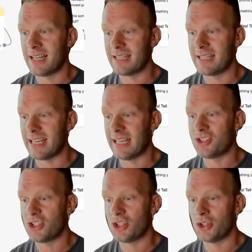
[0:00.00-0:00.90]
the
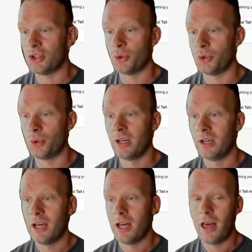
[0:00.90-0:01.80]
lead
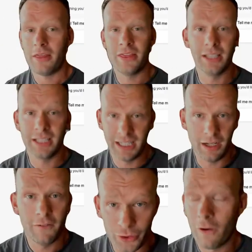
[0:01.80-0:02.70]
filter
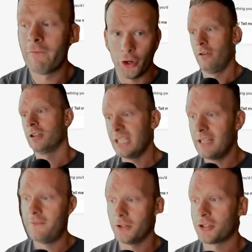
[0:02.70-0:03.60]
funnel. The lead
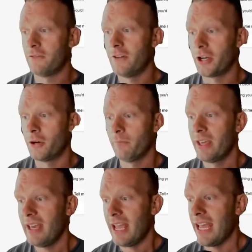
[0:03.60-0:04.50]
filter funnel.
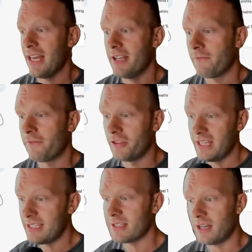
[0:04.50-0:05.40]
And for
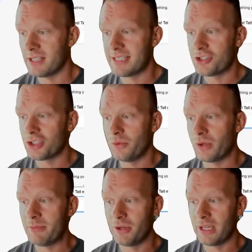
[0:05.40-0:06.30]
this, essentially what I'm
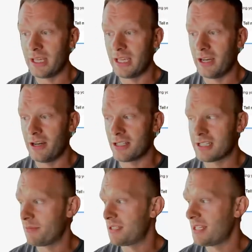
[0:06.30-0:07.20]
doing here is I'm
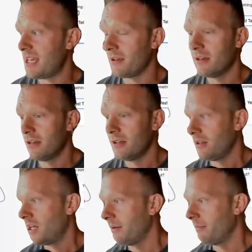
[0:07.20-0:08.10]
saying,
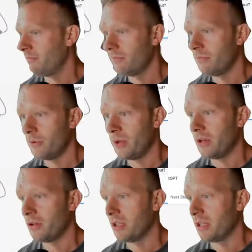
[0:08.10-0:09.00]
wait, hold on,
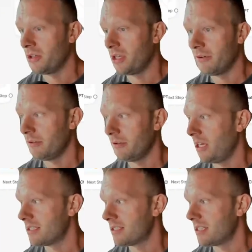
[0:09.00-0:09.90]
you can't see it. I
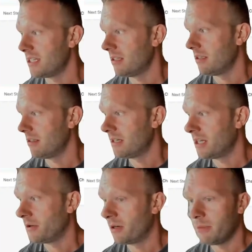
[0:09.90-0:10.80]
don't want to block it. Okay,
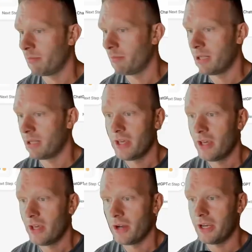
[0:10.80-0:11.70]
here you go. So
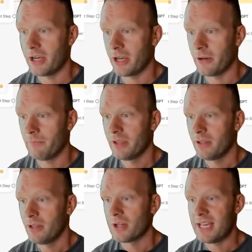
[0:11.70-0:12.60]
I'm saying,
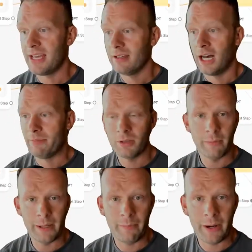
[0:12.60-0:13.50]
I'm telling them a little
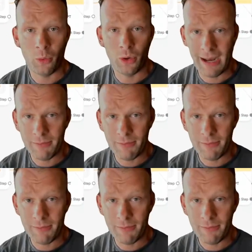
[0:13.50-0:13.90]
bit about what I'm